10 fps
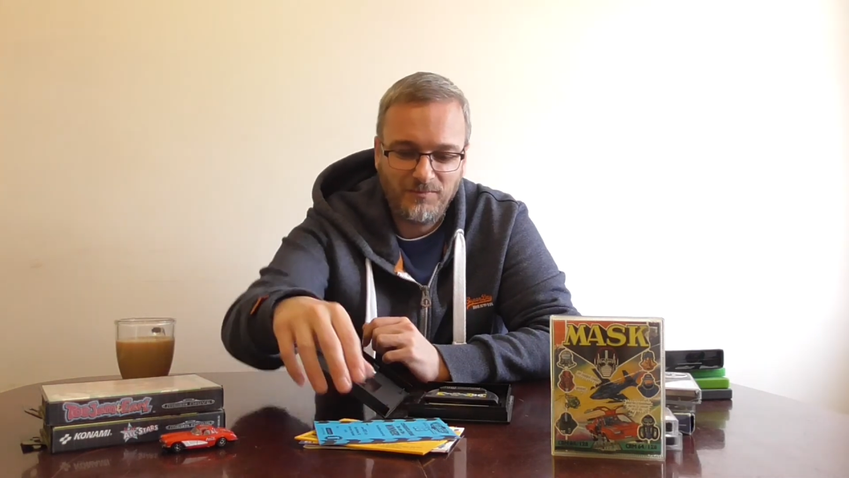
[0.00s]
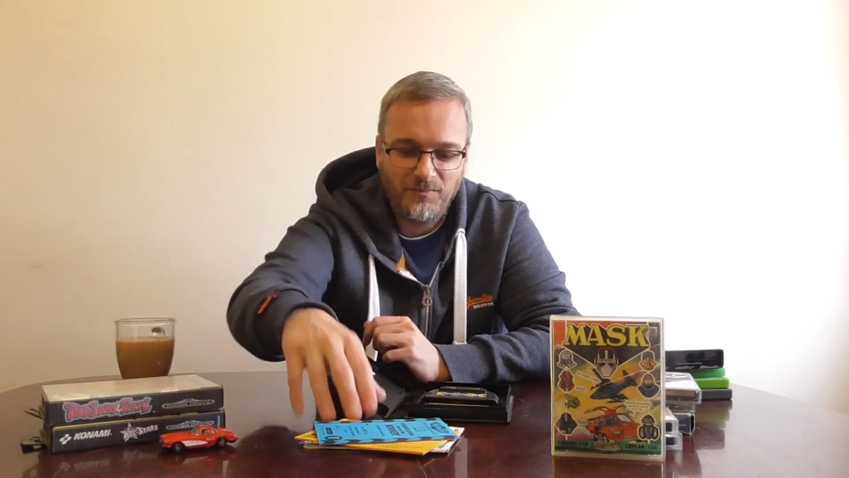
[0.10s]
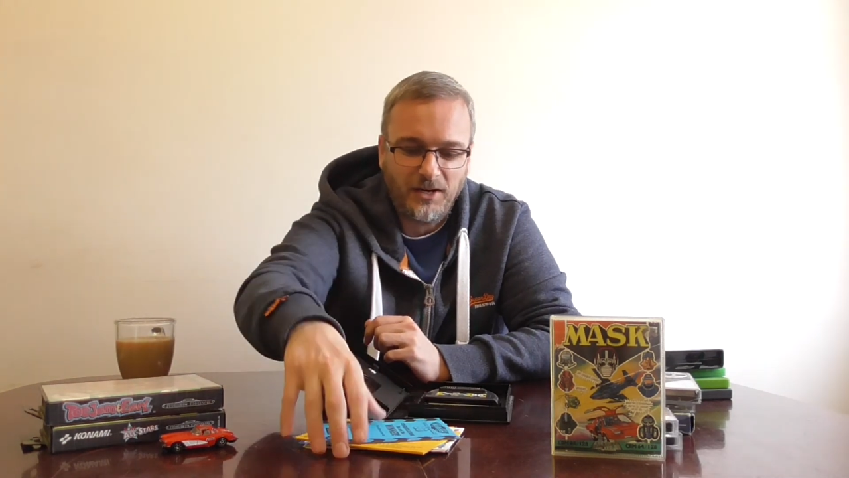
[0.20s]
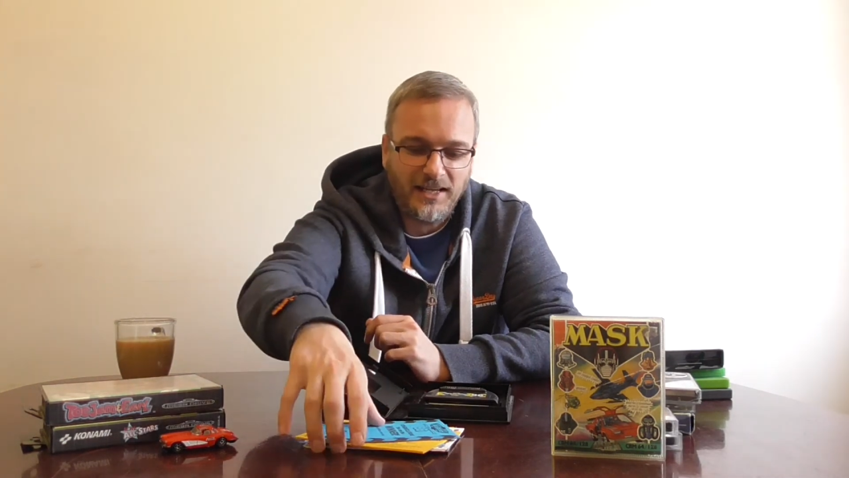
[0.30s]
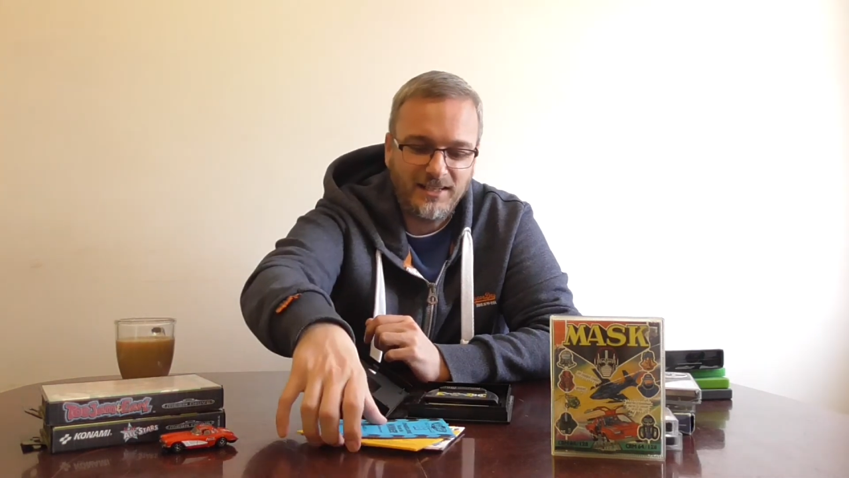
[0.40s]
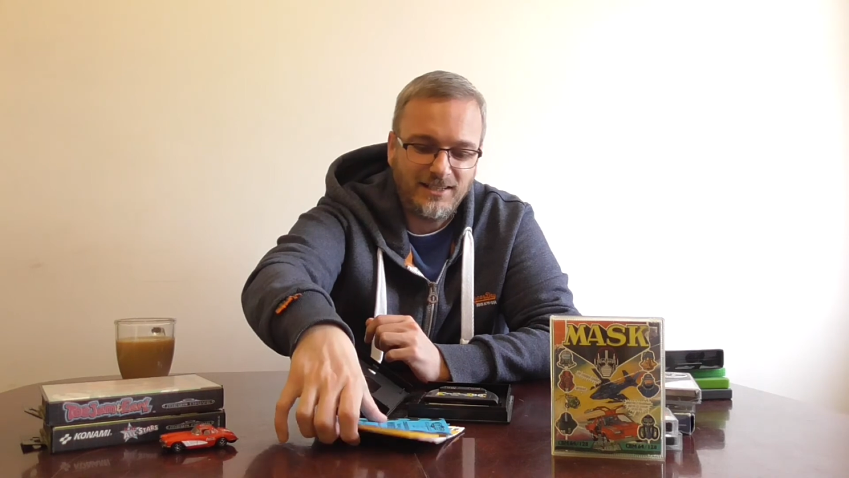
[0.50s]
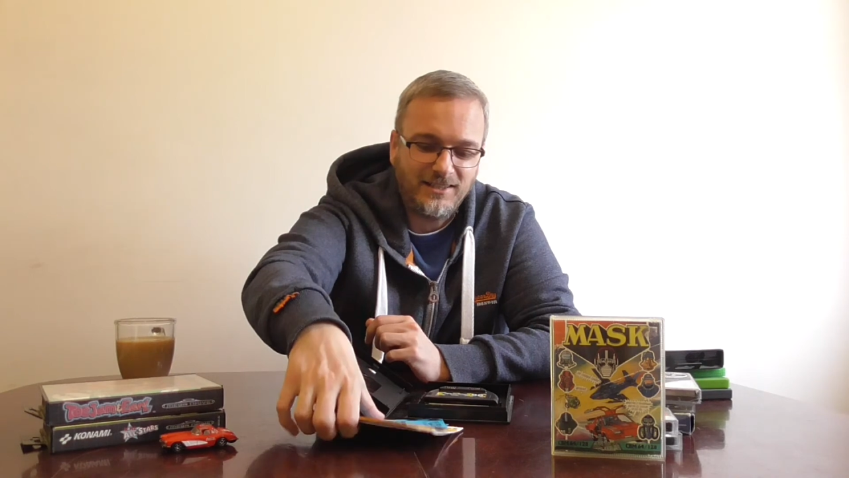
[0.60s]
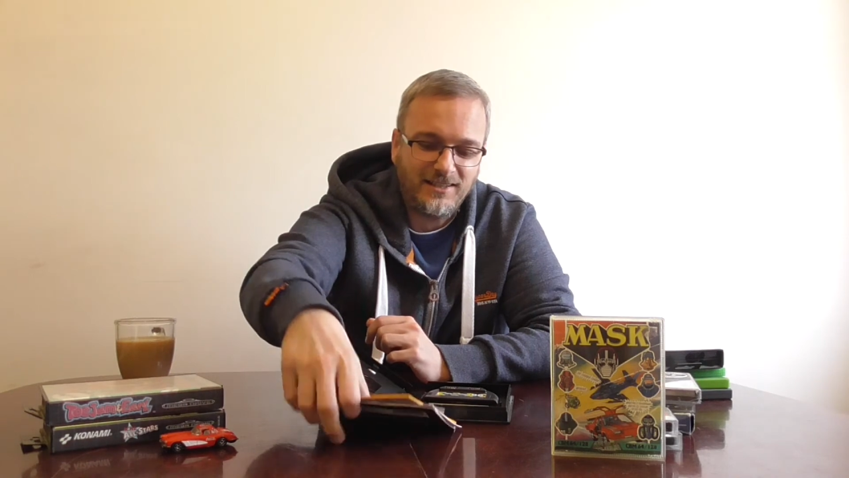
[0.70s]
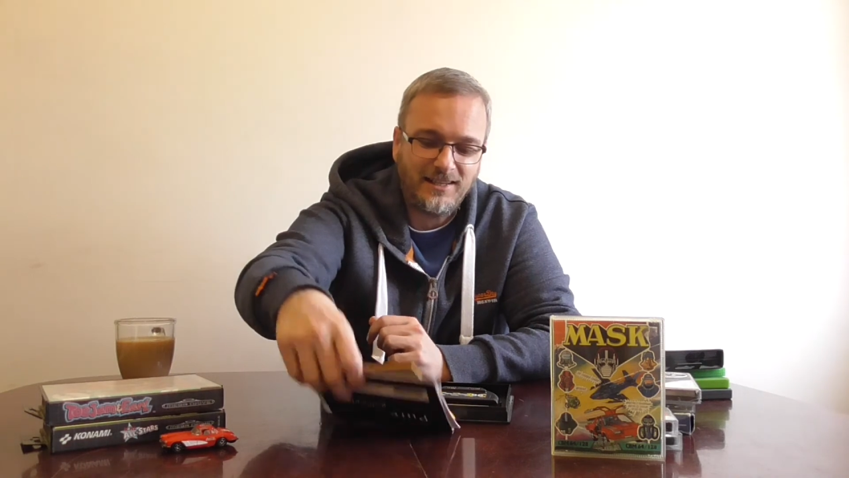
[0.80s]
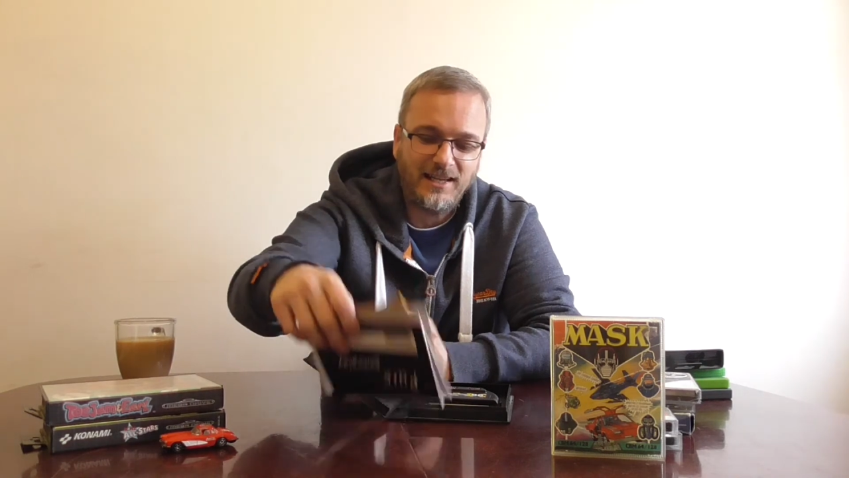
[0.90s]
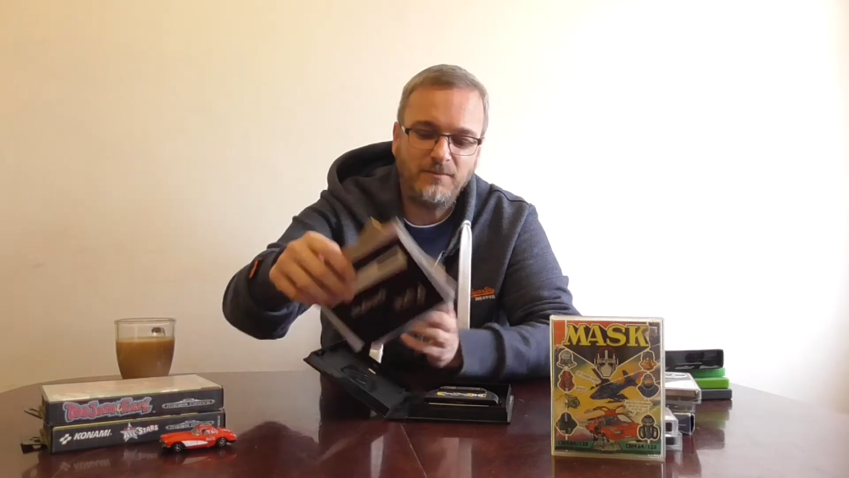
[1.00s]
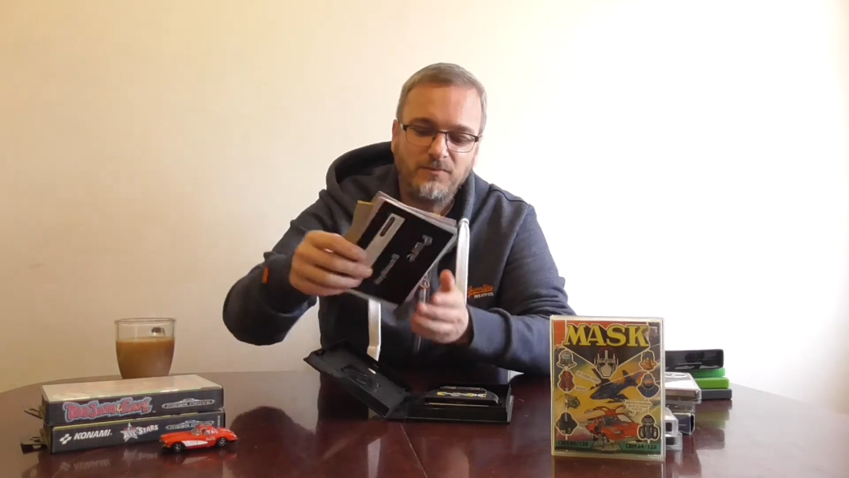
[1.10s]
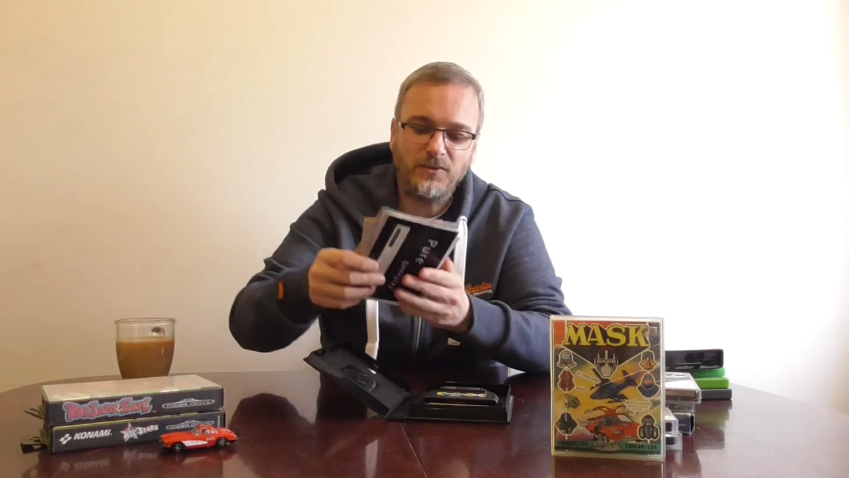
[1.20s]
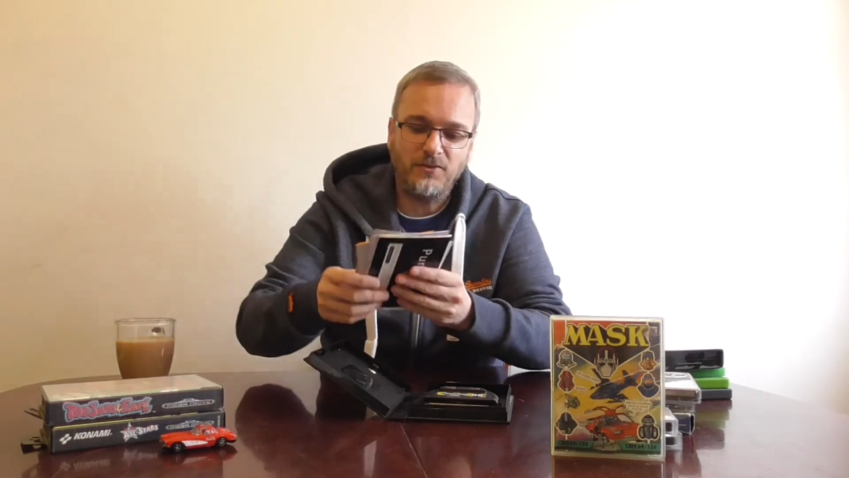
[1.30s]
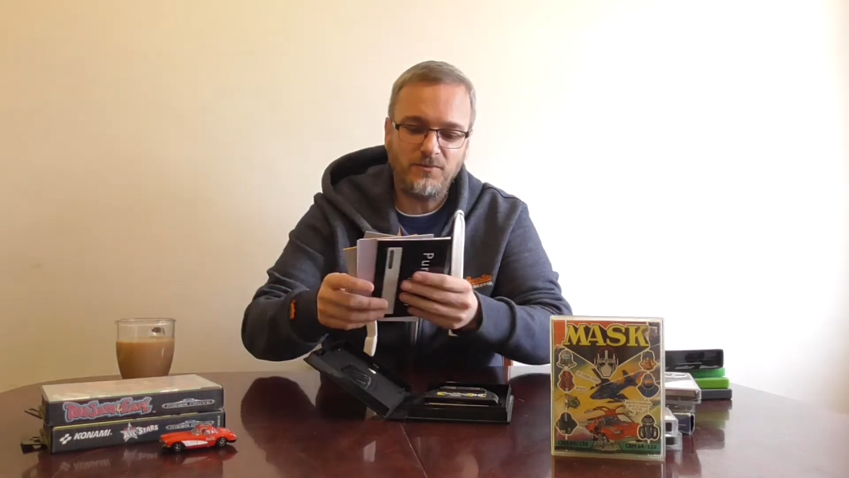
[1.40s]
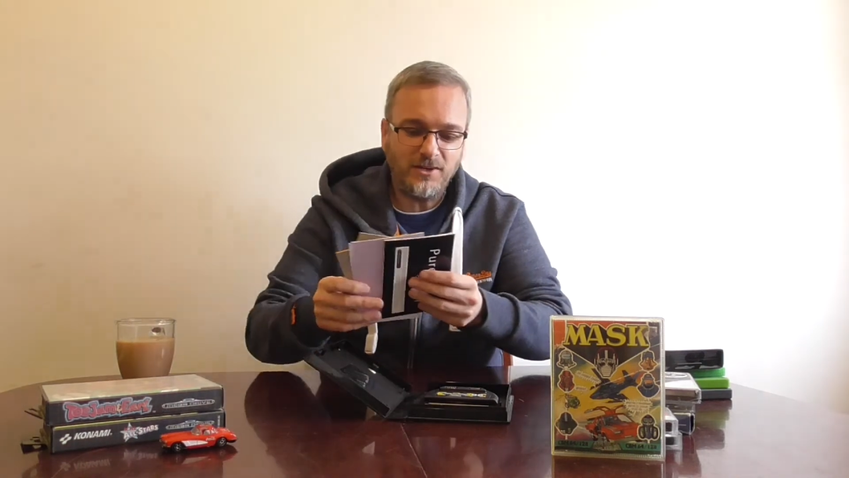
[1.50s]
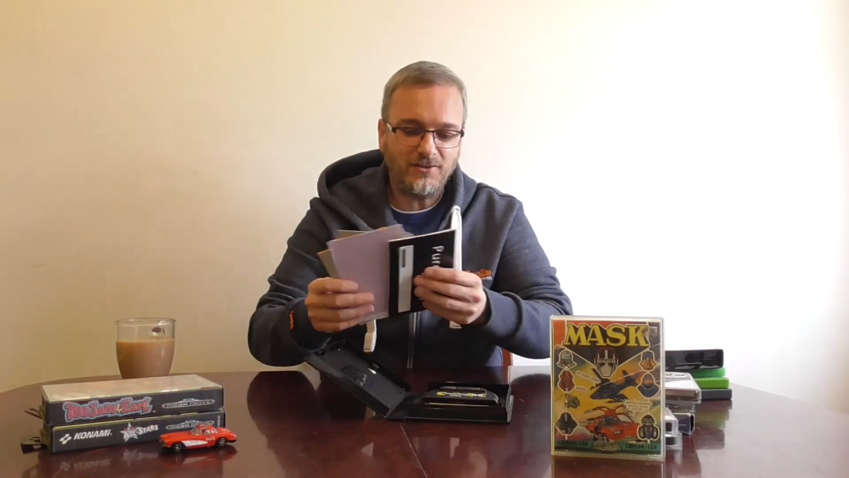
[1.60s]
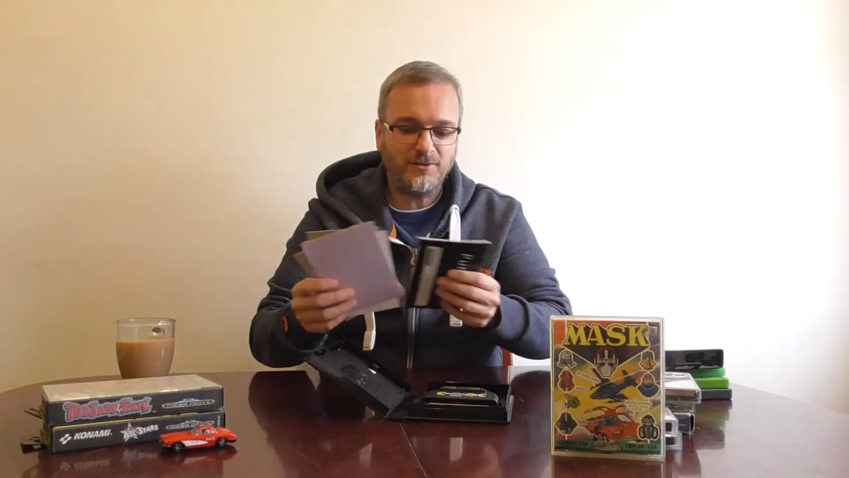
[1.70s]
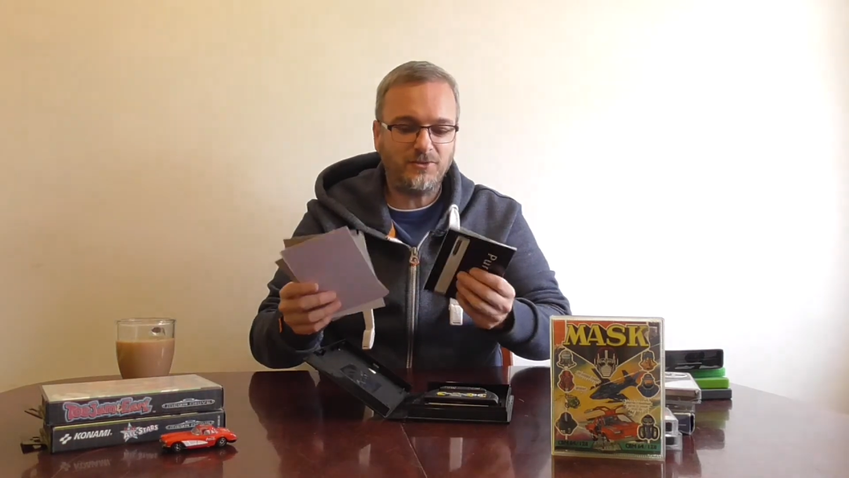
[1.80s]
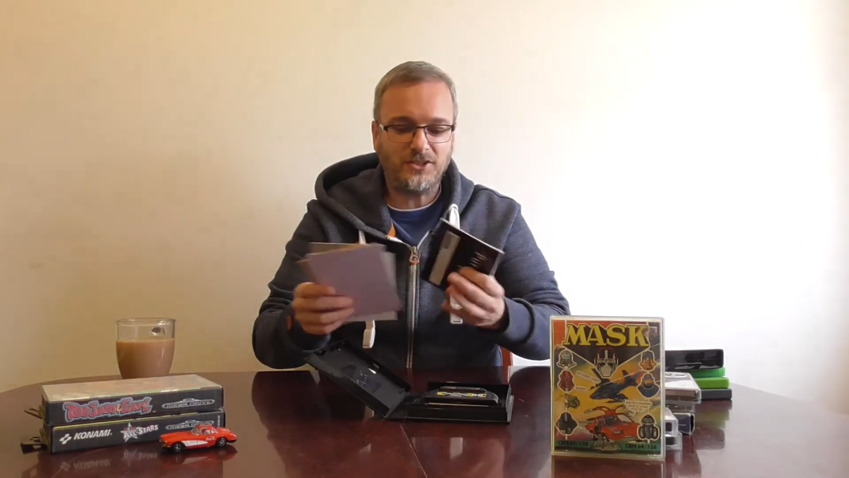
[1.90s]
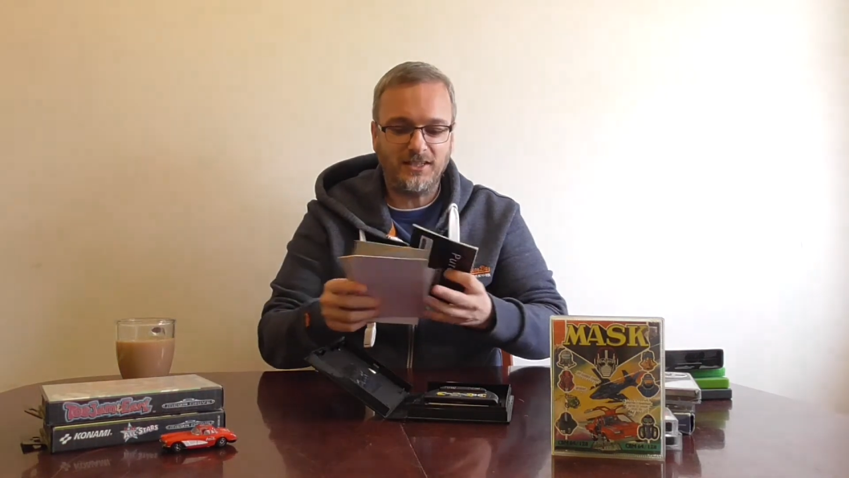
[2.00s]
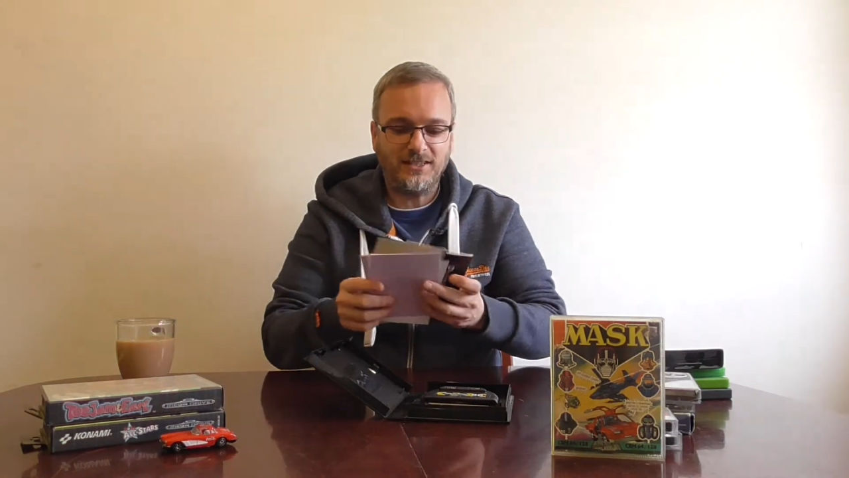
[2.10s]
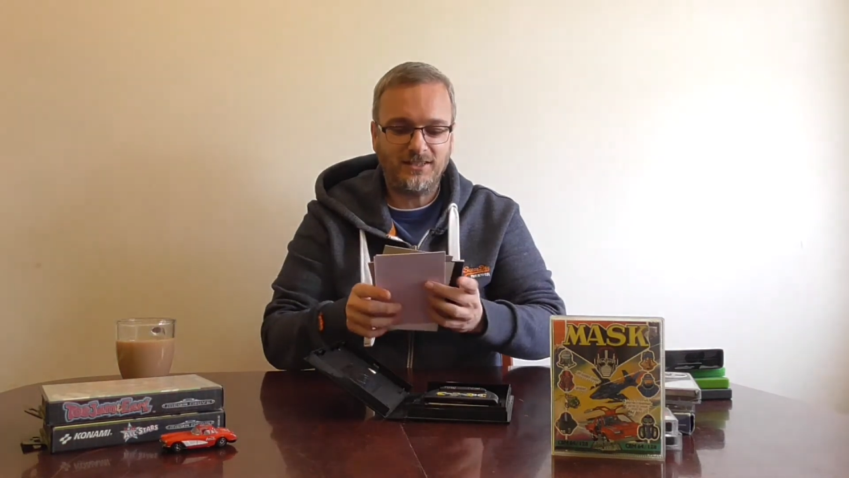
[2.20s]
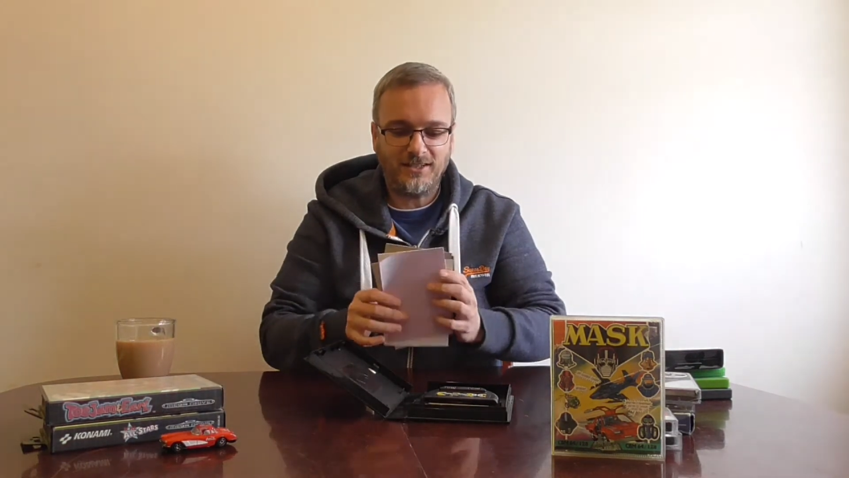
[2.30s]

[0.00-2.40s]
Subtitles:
played your game of Micro Machines.